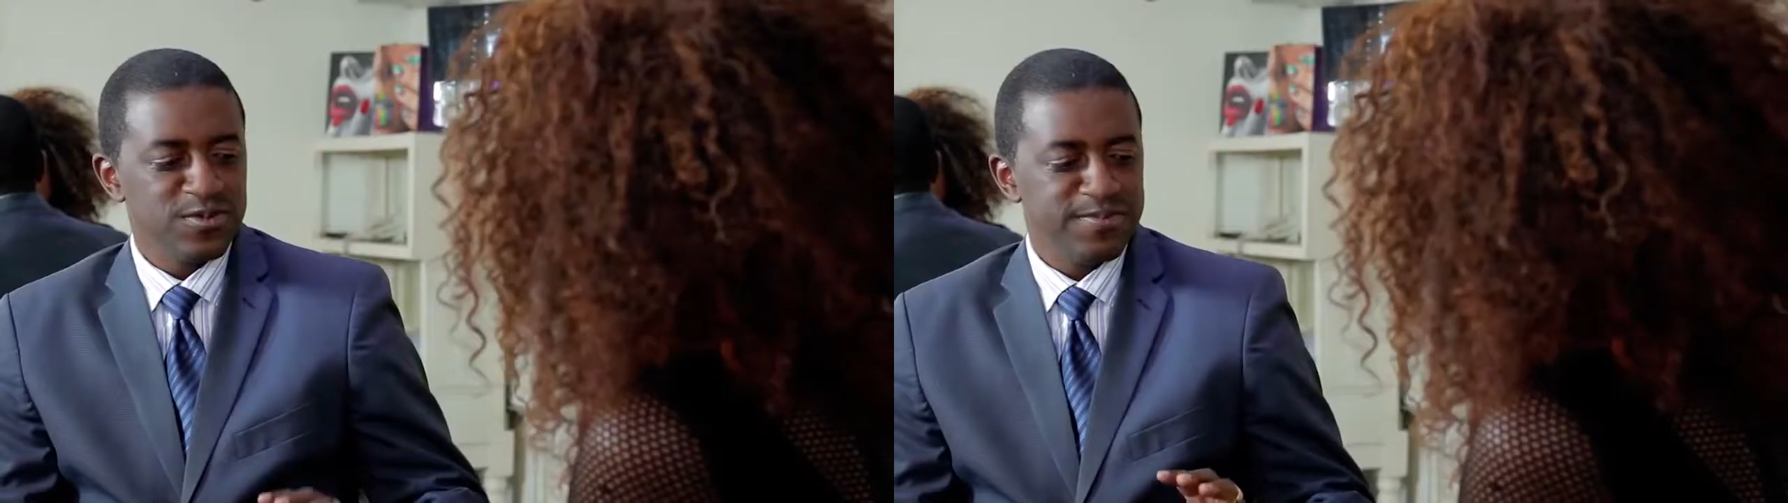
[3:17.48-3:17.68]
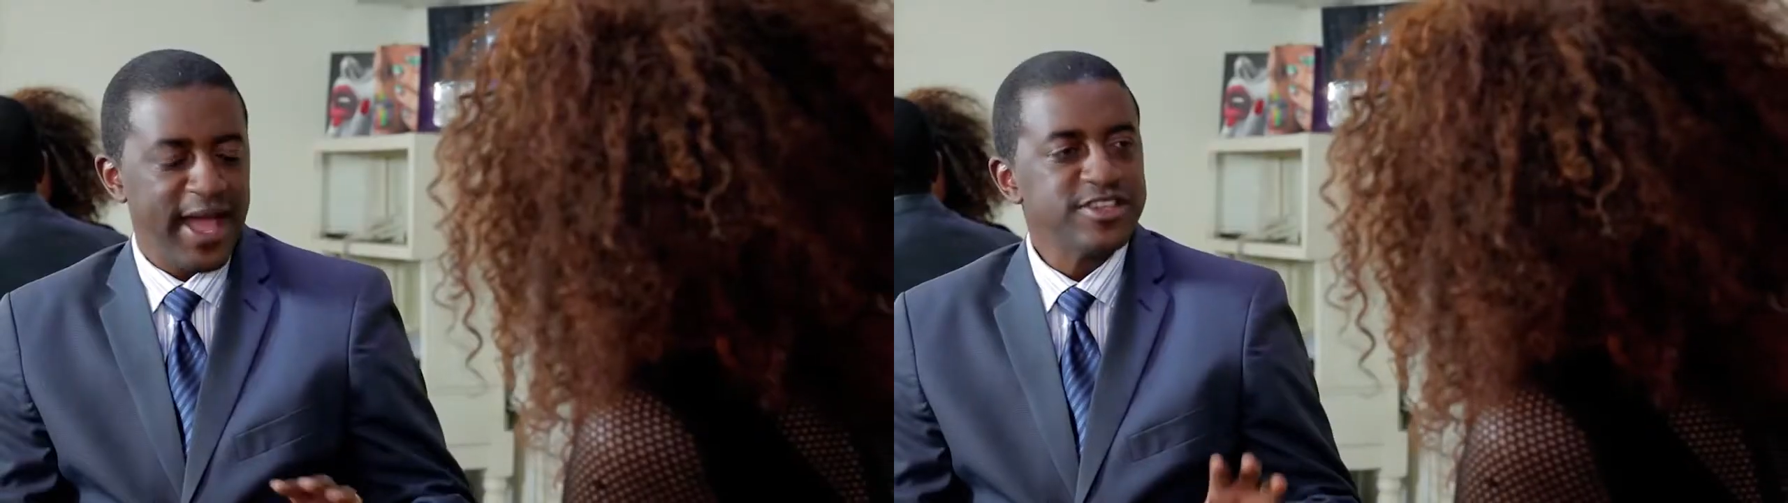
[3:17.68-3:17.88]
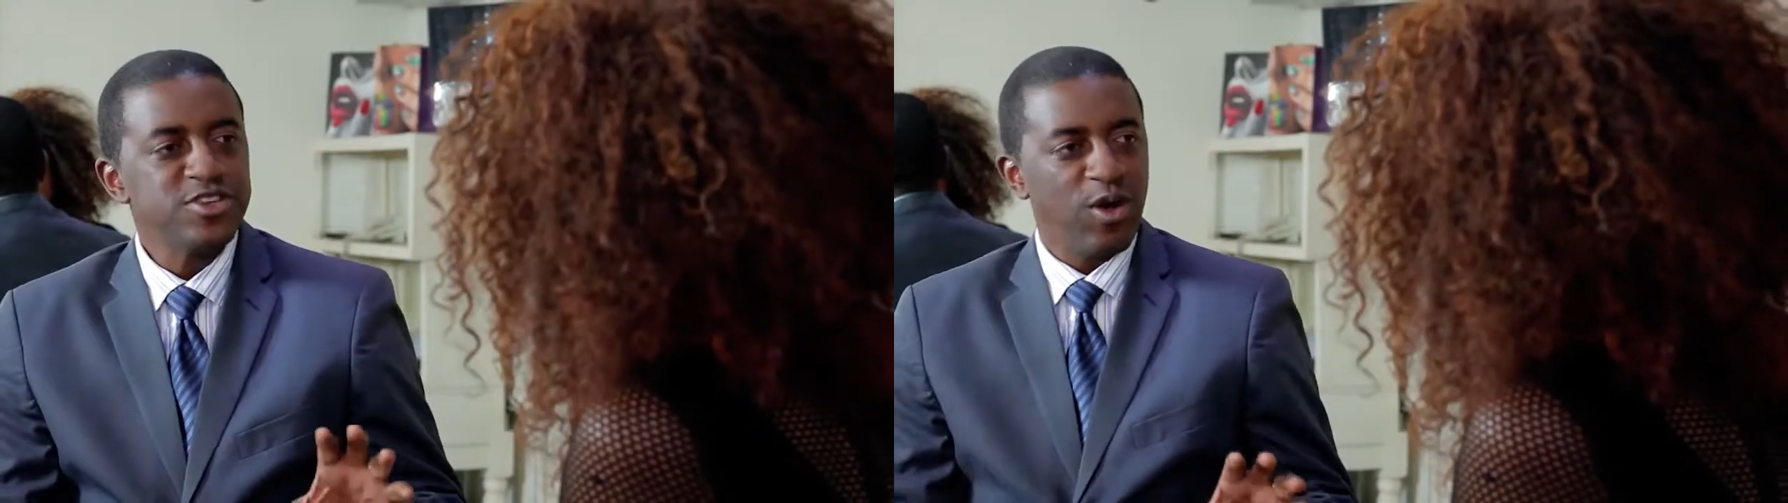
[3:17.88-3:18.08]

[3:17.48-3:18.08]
back to